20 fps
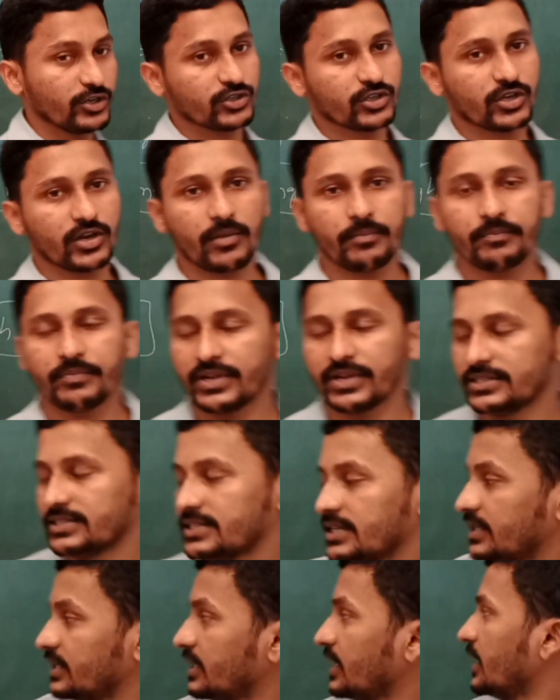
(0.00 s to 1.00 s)
to
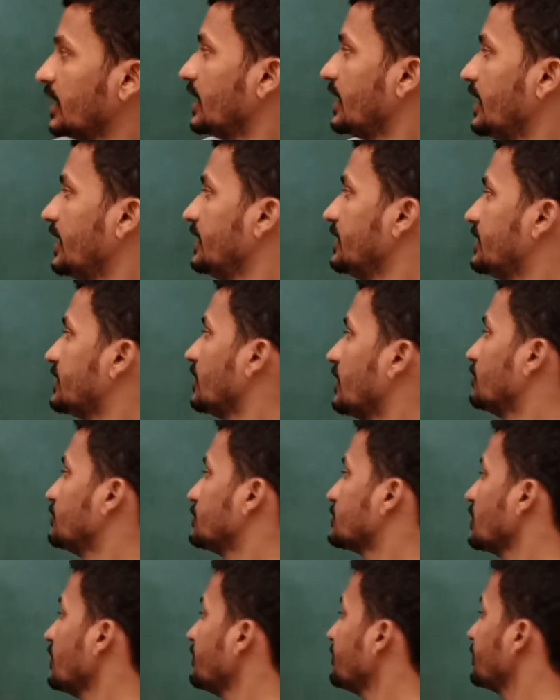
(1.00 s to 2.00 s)
represent in
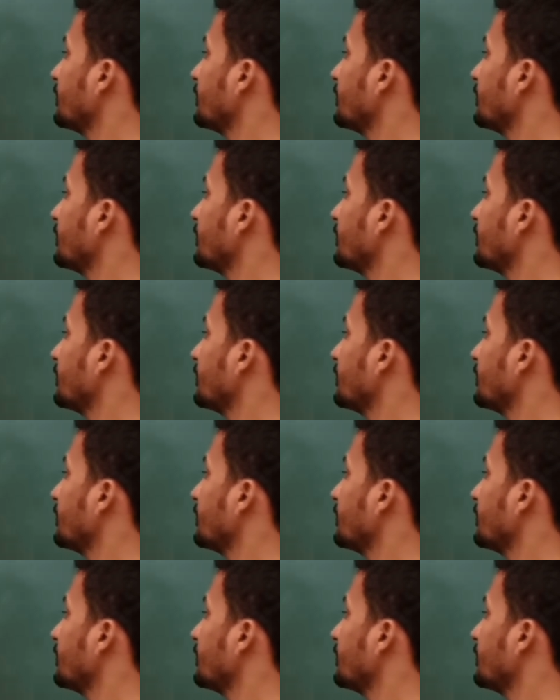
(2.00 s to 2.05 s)
terms of